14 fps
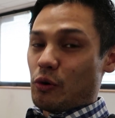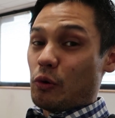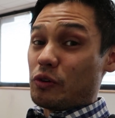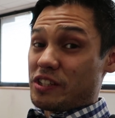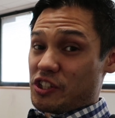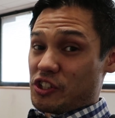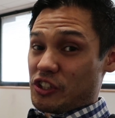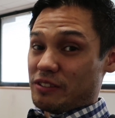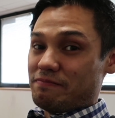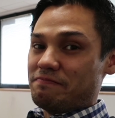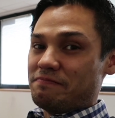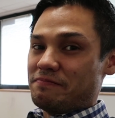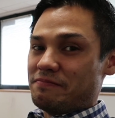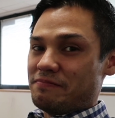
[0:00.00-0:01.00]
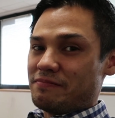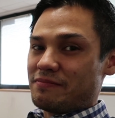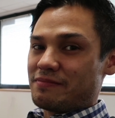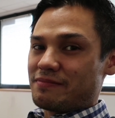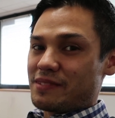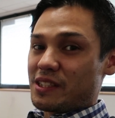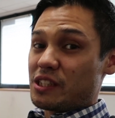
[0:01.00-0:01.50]
Audition.
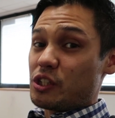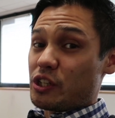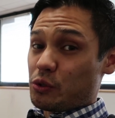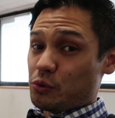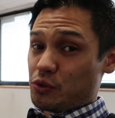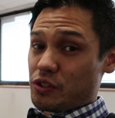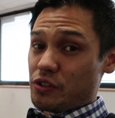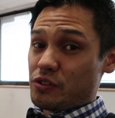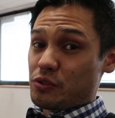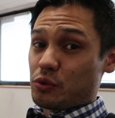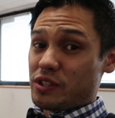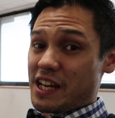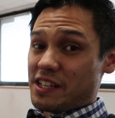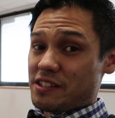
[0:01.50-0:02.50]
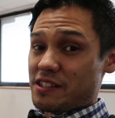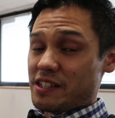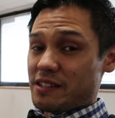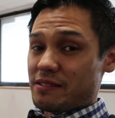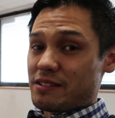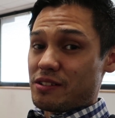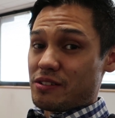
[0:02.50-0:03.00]
You can also use
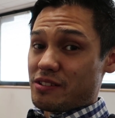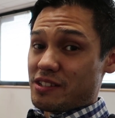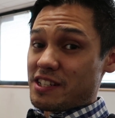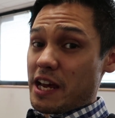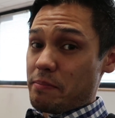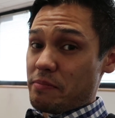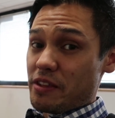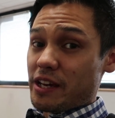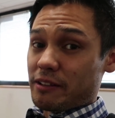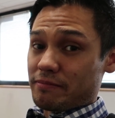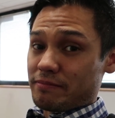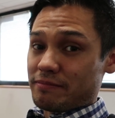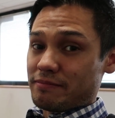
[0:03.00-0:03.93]
Audacity to do the same thing.